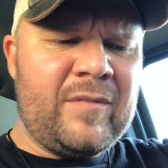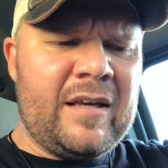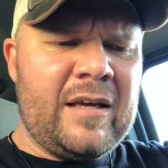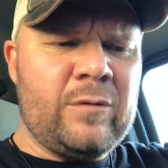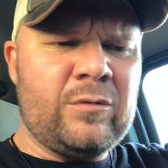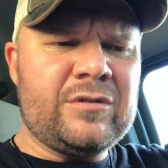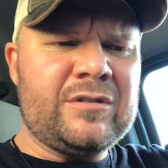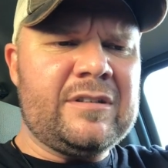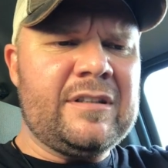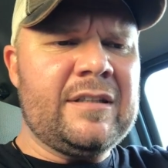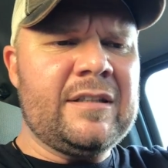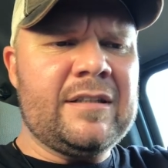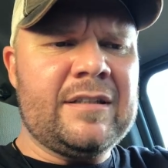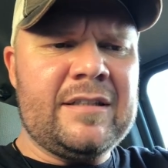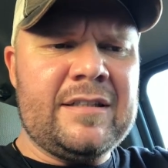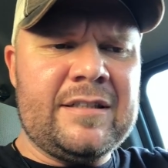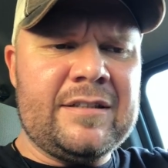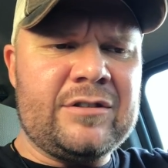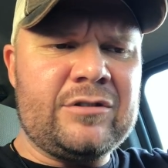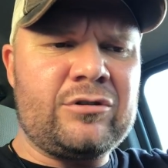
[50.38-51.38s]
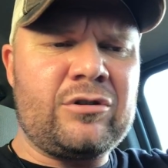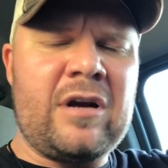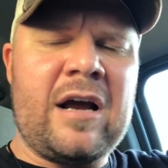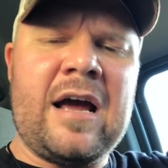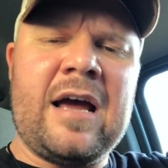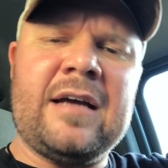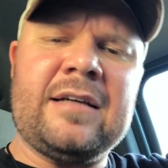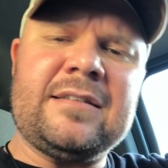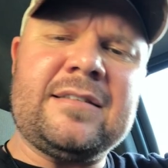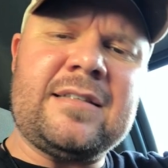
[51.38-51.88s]
it was during these
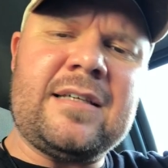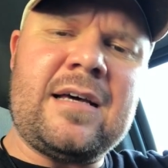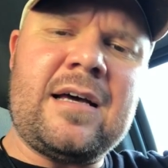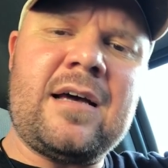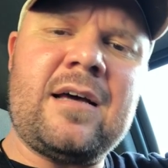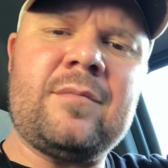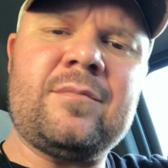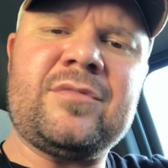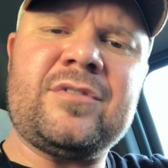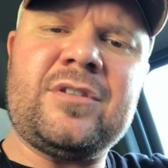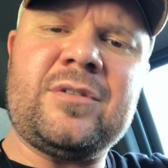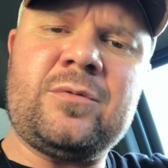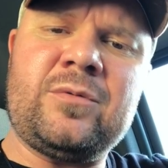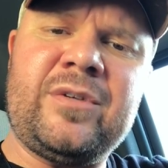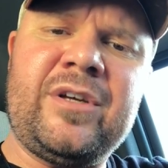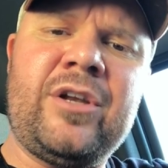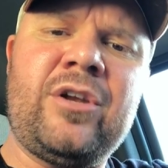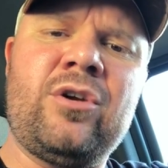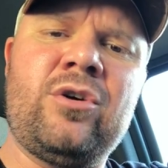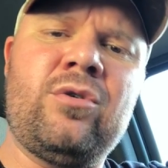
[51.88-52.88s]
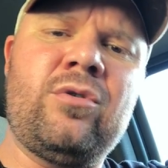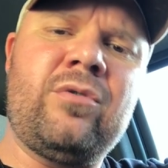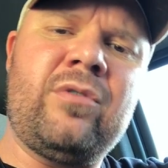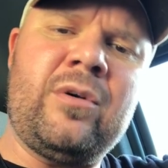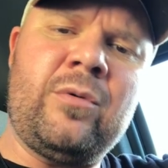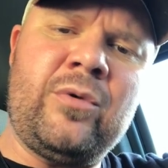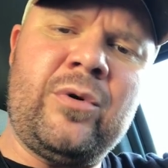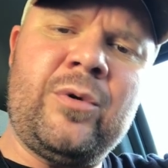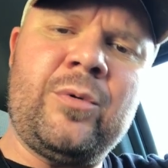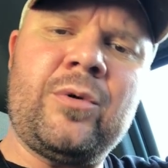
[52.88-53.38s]
trying times that we knew
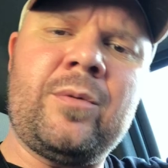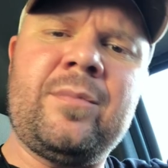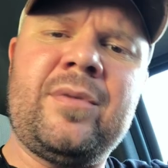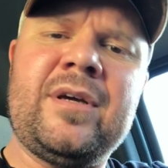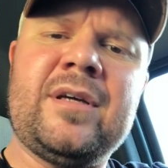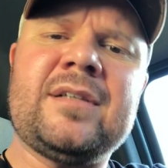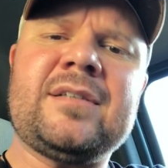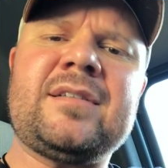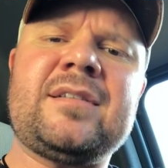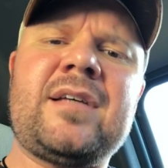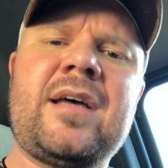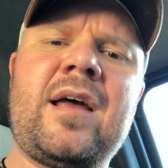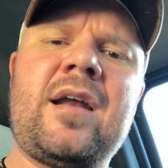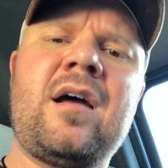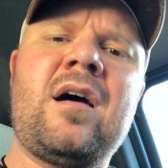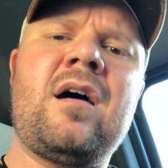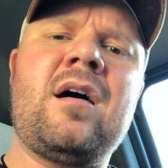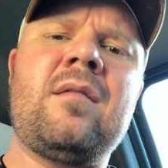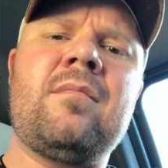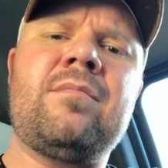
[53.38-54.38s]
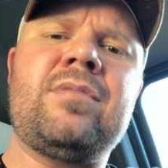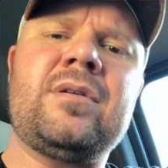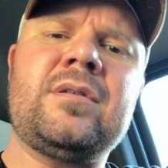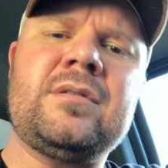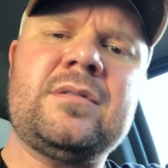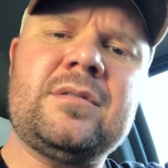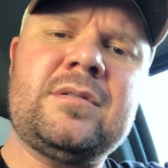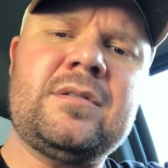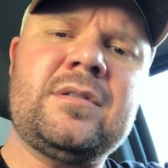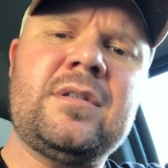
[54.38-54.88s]
that we were being set up
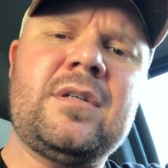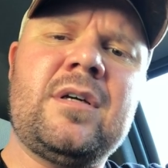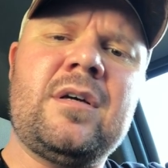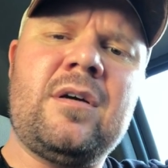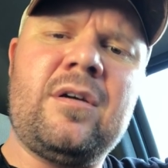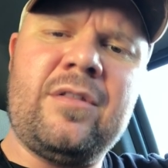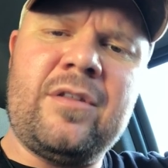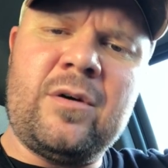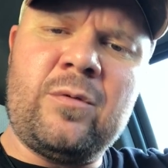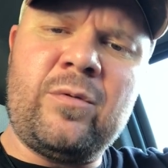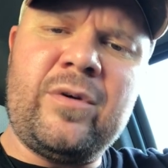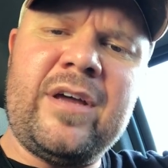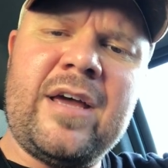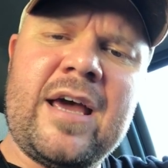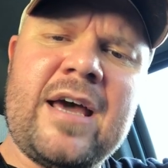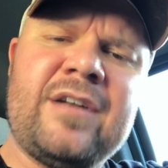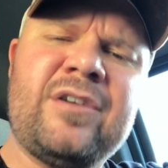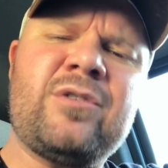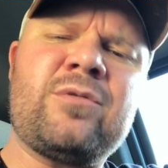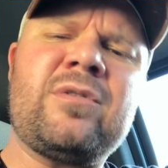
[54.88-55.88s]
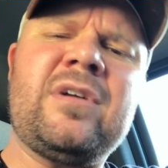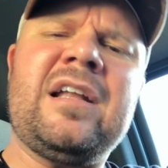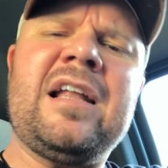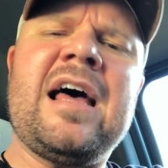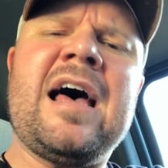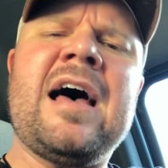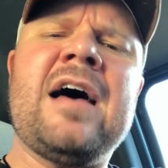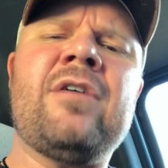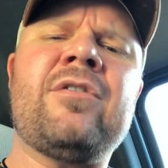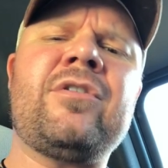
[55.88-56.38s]
that we had to
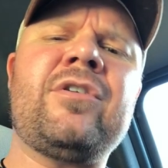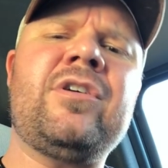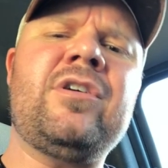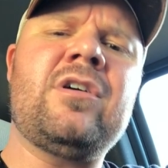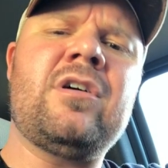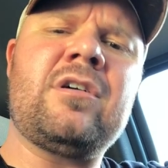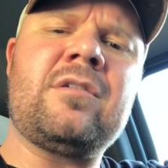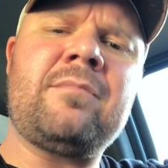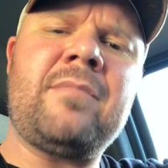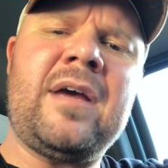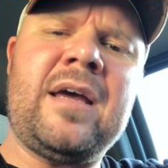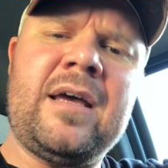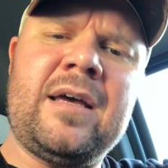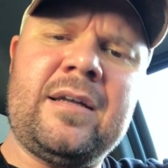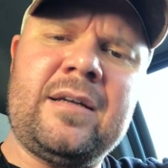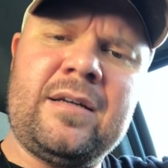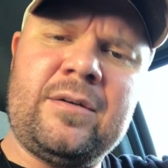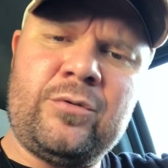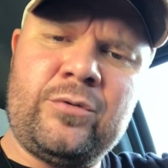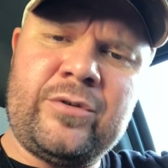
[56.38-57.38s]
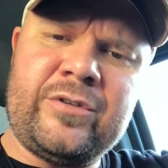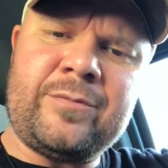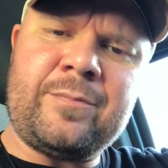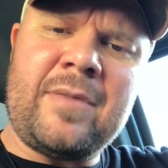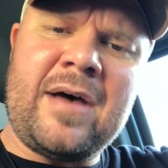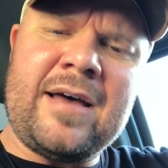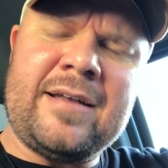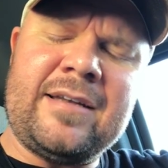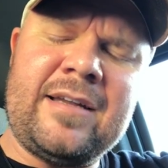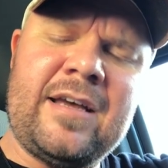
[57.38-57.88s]
rely on a young man who was
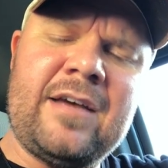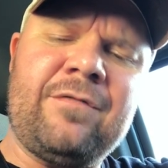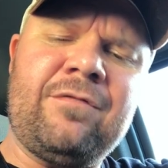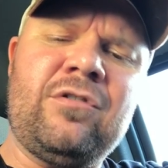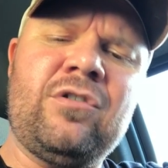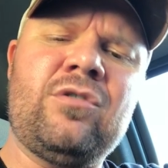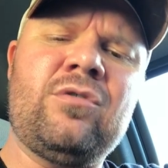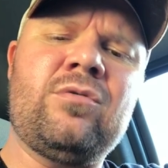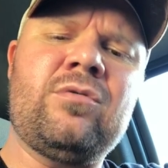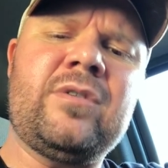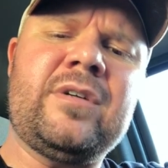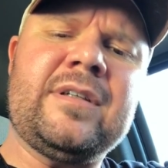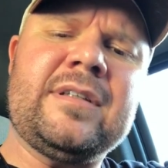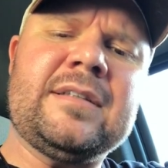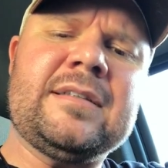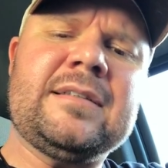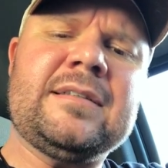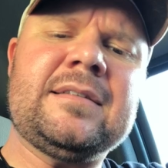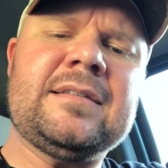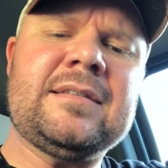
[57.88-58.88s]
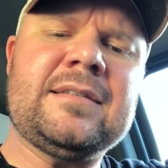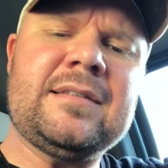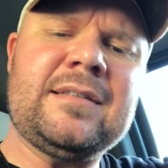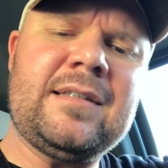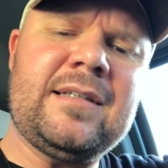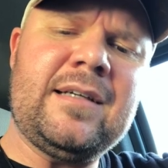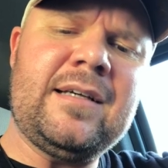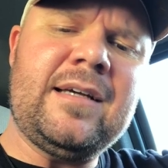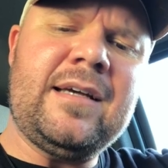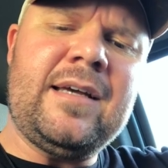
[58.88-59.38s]
my nephew and
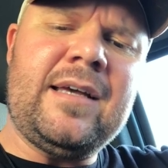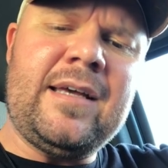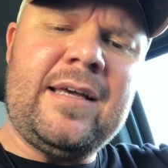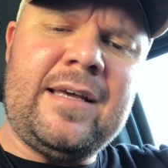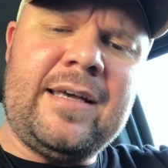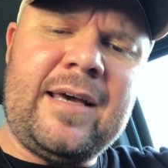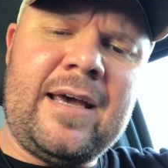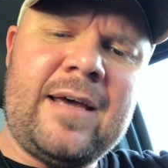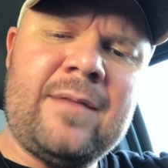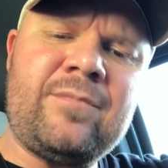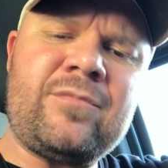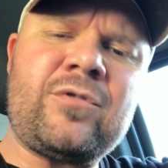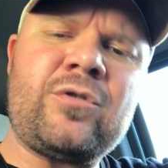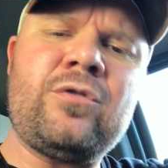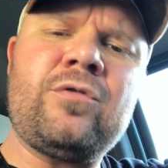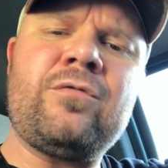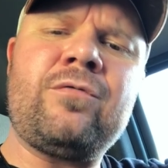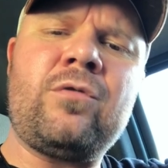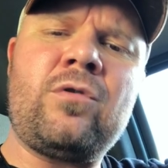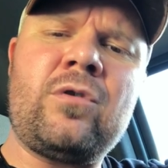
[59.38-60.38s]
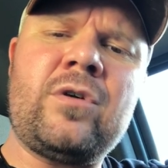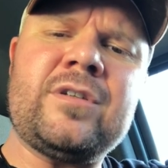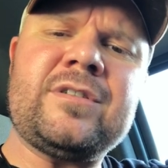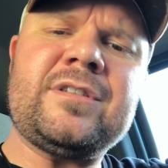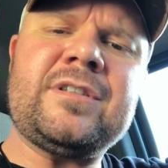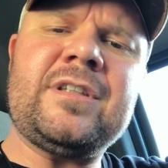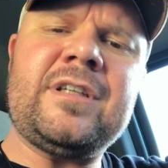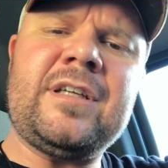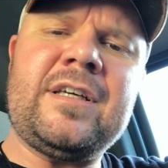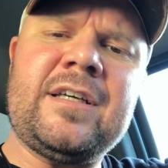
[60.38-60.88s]
he came through for
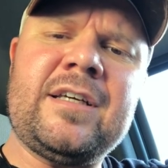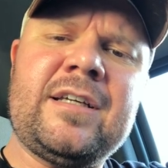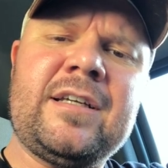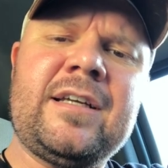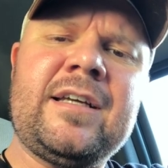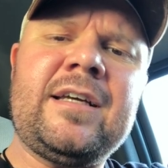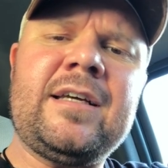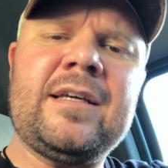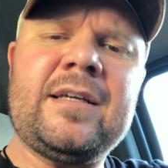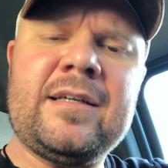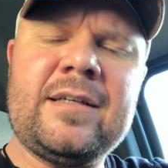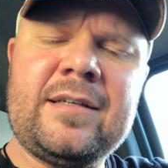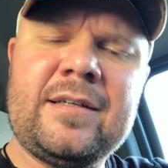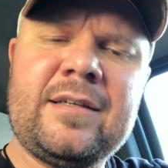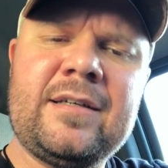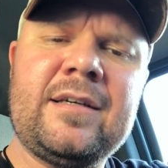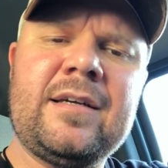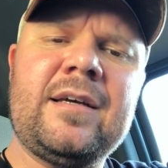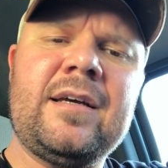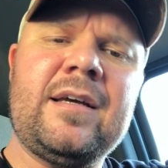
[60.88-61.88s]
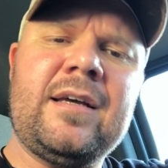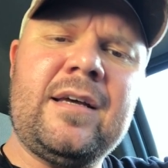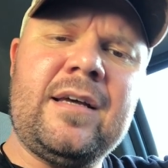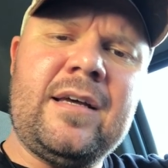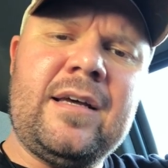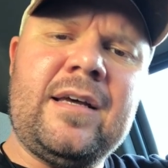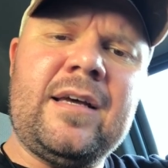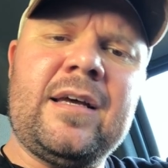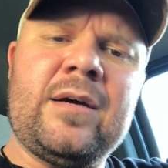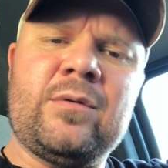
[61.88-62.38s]
us in the end. He,
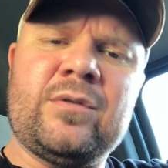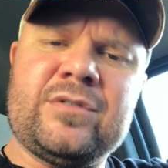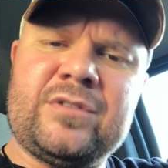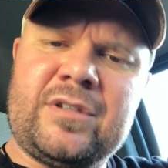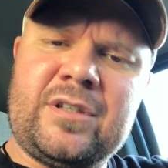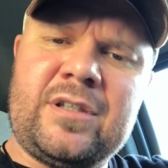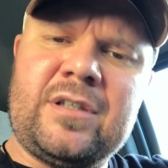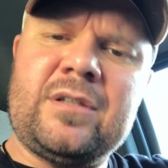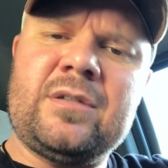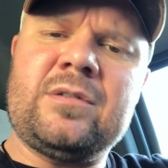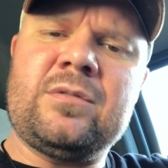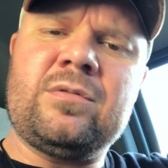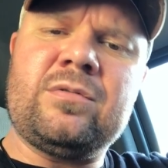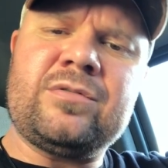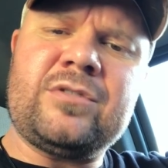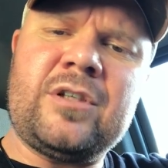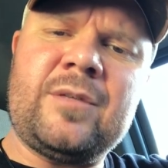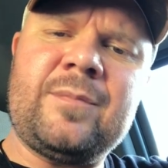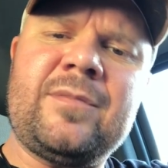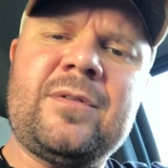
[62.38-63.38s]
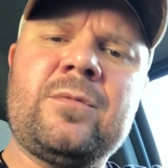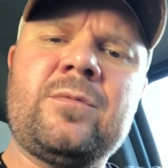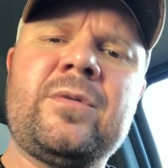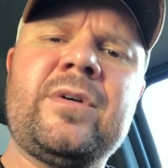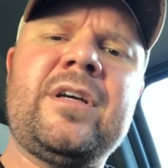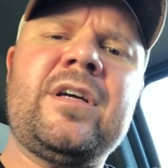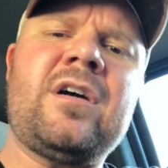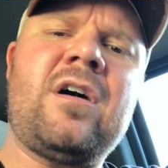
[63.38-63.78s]
it was a something we